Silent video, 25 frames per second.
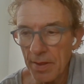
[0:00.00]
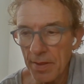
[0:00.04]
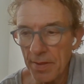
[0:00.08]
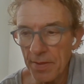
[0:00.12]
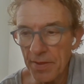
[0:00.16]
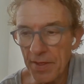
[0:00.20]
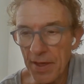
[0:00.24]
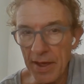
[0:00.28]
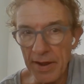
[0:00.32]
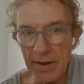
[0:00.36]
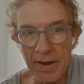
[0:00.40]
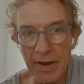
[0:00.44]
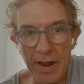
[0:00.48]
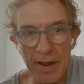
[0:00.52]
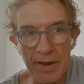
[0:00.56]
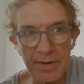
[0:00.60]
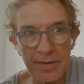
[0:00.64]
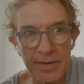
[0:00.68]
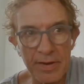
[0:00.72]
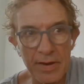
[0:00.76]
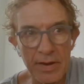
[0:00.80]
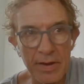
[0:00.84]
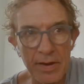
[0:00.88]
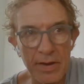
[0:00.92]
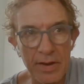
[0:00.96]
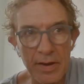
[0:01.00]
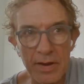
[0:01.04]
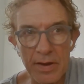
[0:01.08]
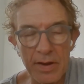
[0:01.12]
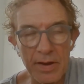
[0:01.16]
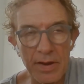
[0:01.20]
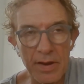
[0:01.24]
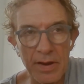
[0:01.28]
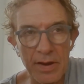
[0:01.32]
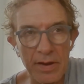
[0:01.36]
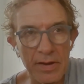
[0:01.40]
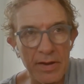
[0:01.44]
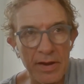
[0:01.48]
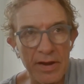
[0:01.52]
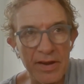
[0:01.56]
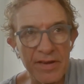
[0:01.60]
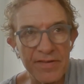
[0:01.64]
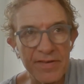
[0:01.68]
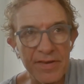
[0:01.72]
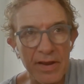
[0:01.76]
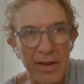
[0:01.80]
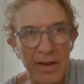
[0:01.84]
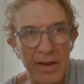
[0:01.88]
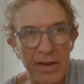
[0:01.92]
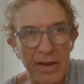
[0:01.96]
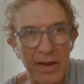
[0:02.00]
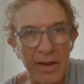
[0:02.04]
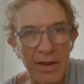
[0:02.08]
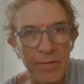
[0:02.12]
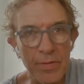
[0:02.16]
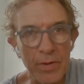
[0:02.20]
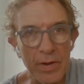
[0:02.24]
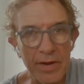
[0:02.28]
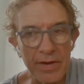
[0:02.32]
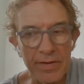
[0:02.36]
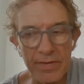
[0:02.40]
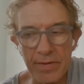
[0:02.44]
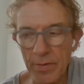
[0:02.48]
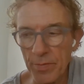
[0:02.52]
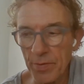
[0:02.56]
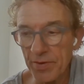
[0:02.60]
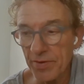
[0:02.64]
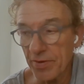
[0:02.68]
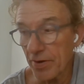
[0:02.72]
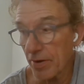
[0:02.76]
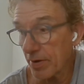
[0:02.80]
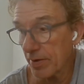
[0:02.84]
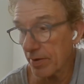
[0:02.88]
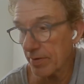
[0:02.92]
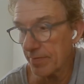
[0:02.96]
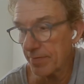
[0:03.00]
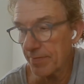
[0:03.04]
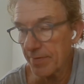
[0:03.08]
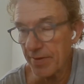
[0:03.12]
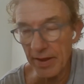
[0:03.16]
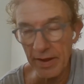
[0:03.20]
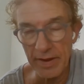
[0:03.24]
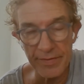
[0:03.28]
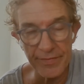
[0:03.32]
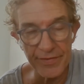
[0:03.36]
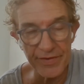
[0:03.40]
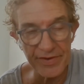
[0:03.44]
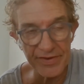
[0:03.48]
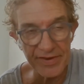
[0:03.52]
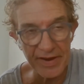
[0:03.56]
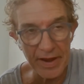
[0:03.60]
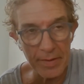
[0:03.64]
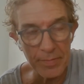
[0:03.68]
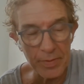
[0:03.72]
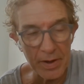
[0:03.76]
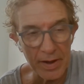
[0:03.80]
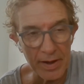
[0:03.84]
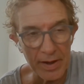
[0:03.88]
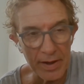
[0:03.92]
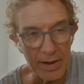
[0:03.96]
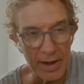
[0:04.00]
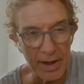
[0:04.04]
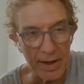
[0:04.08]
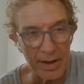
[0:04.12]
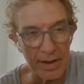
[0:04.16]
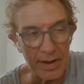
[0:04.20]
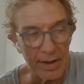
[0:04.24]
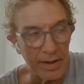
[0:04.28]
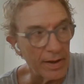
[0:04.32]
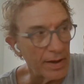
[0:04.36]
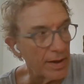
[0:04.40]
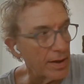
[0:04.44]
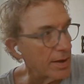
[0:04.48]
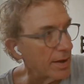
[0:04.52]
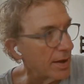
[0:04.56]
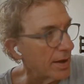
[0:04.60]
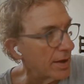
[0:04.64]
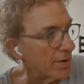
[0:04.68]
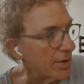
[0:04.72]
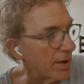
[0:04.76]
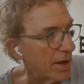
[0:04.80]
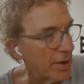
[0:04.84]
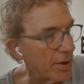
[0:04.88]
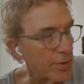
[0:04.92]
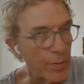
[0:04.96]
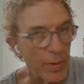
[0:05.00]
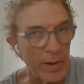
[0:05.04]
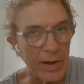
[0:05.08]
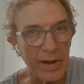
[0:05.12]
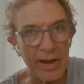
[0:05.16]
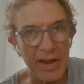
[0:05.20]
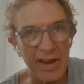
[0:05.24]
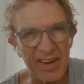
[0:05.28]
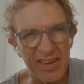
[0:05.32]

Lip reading: that had at least equally. I wish I could think of an example. Equally